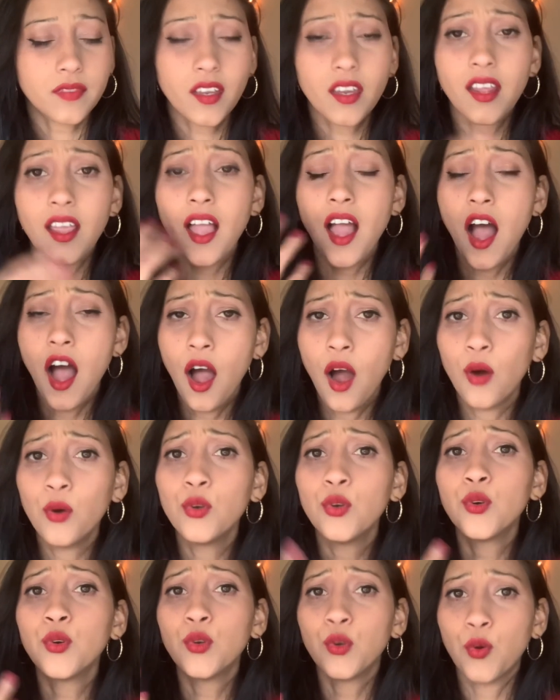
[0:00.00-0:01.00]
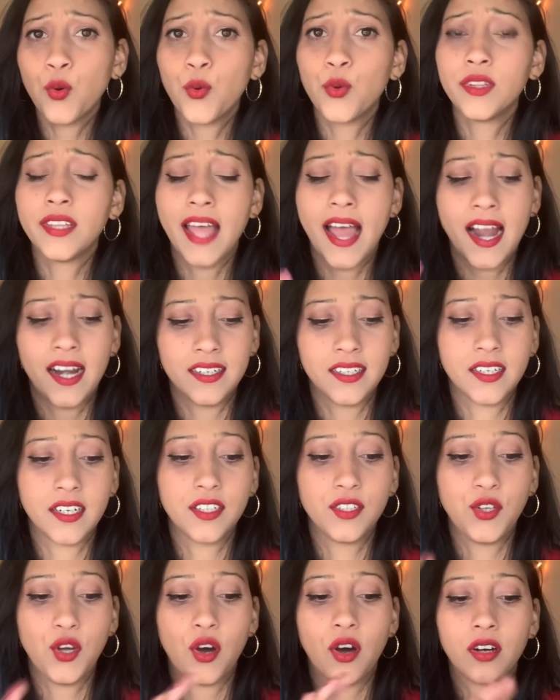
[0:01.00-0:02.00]
how to know that
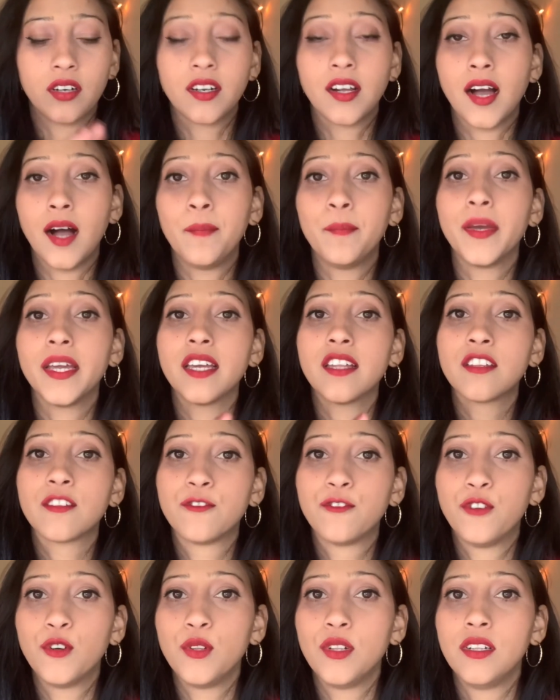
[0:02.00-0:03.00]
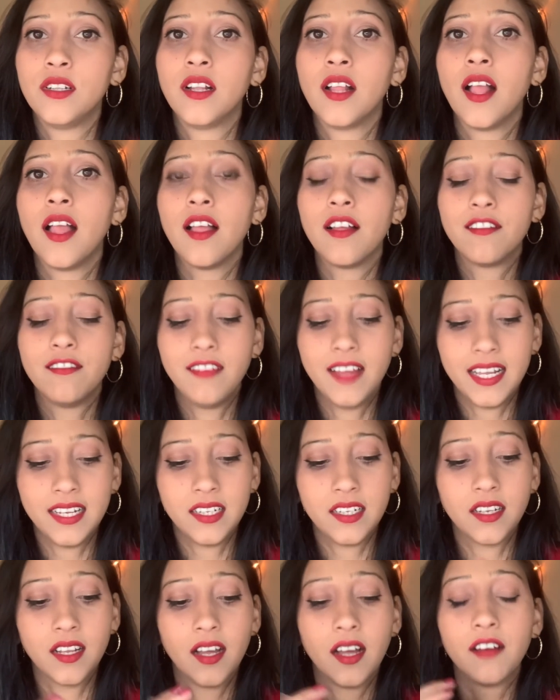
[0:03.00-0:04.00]
your cup is full? Well,
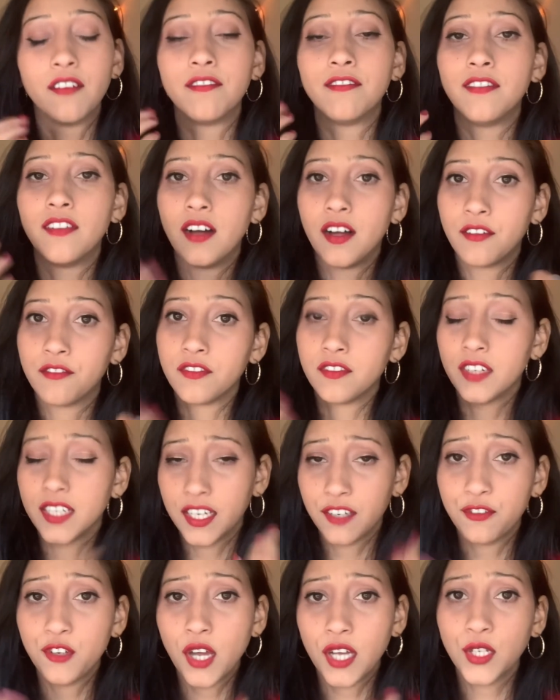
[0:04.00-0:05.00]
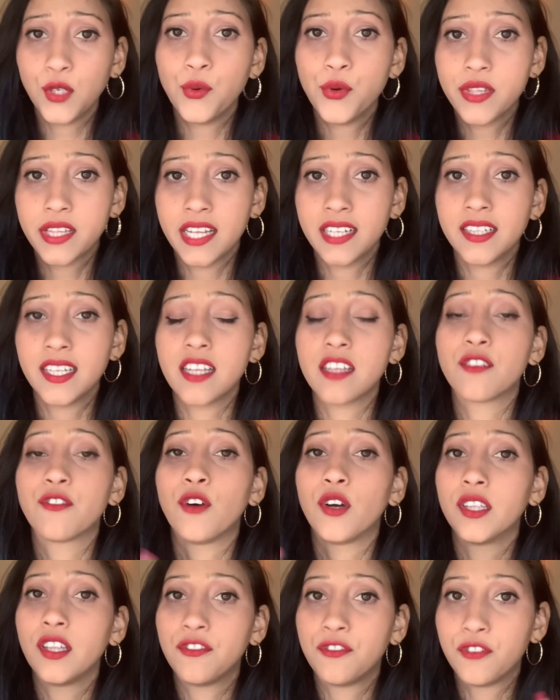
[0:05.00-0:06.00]
if you are using this for the
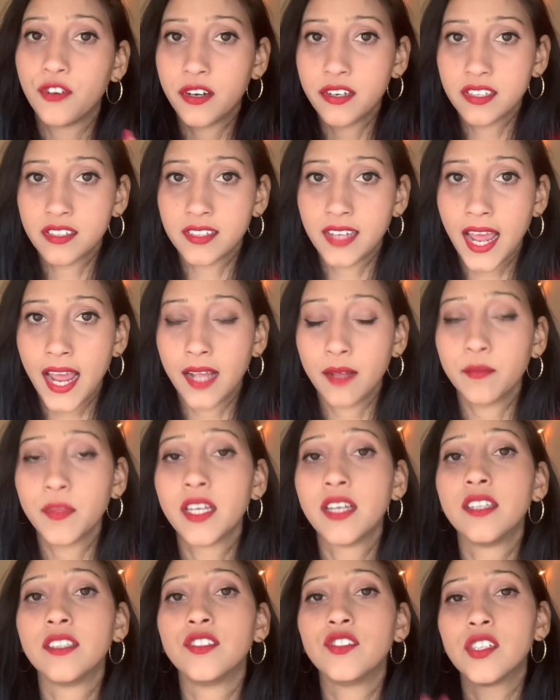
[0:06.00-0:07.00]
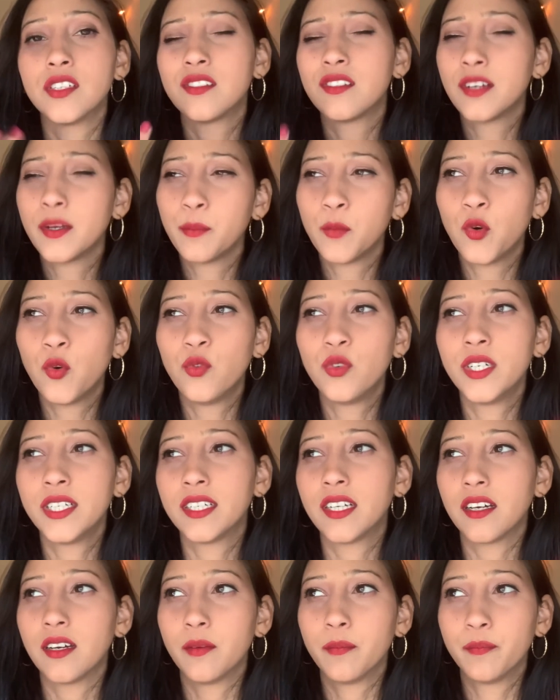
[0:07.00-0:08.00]
first time, just remove it
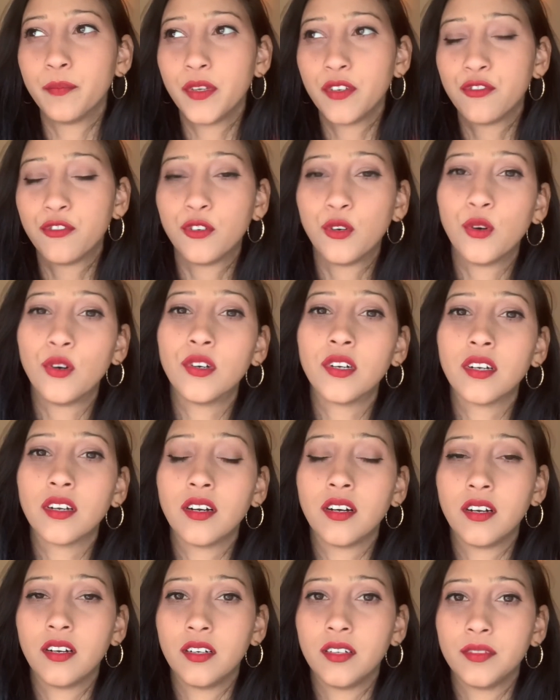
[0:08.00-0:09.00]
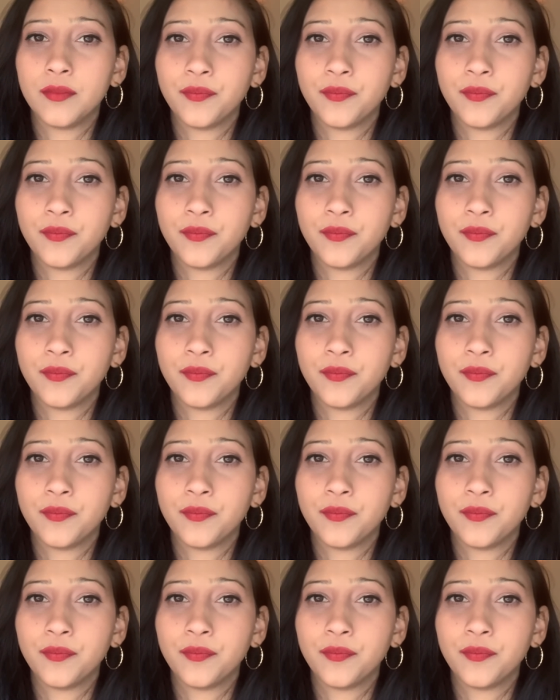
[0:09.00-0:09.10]
before